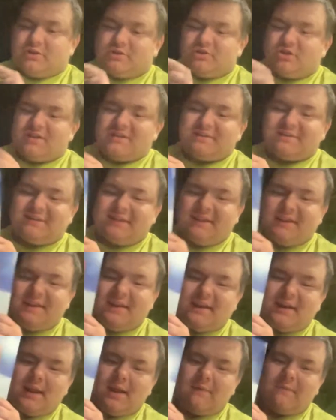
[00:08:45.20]
just
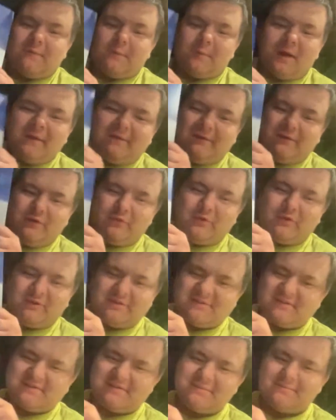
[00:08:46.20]
thinking out for my
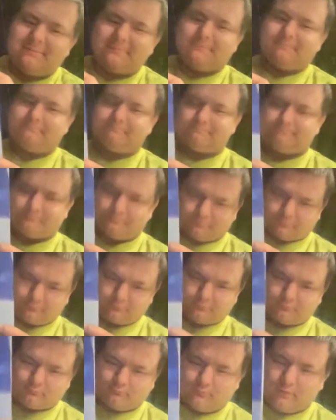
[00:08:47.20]
viewers.
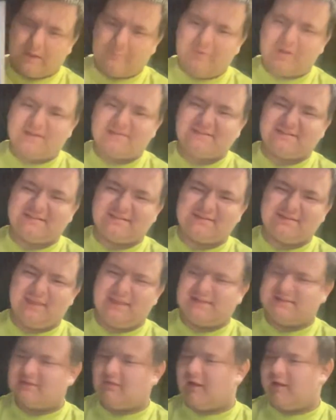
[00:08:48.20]
Plus,
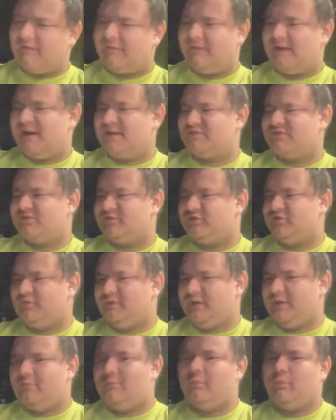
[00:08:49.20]
it's a lot faster
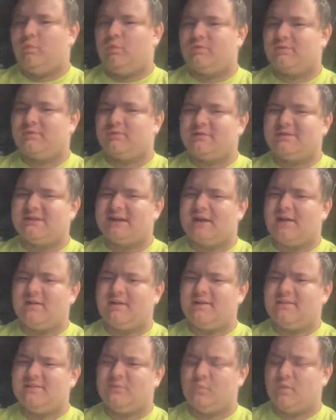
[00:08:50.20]
doing it
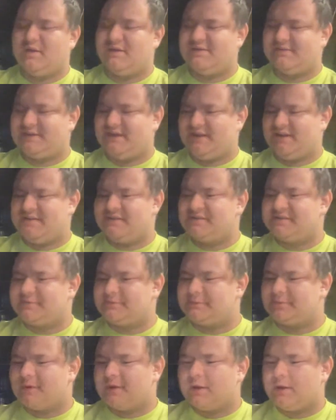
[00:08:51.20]
Saturdays and
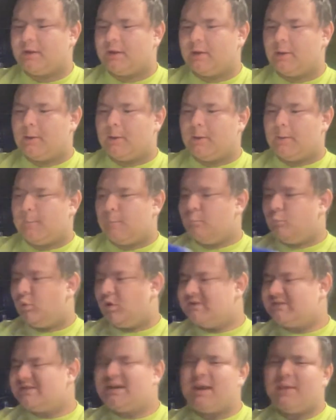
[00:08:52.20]
Wednesdays.
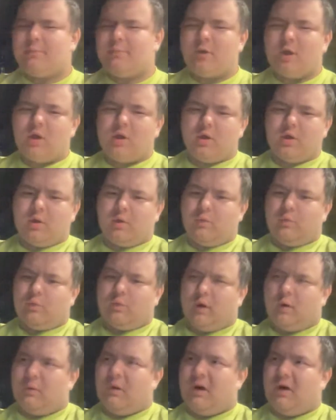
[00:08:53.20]
What type?
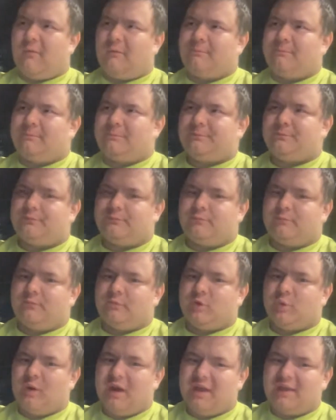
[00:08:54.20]
Well,
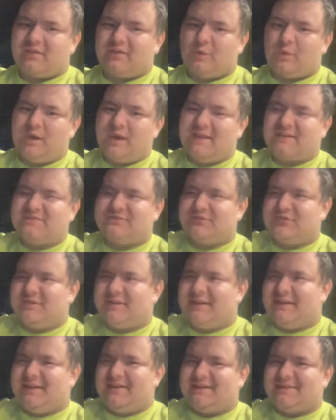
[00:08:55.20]
the way it's
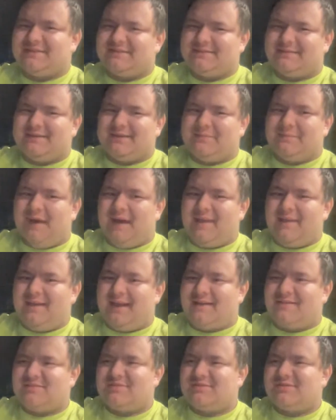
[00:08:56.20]
looking is that my
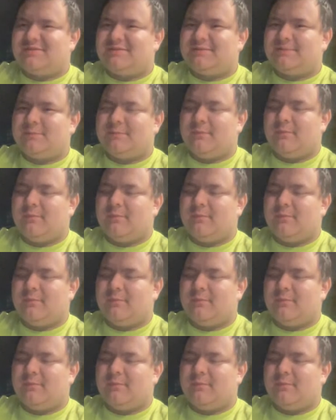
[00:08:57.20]
next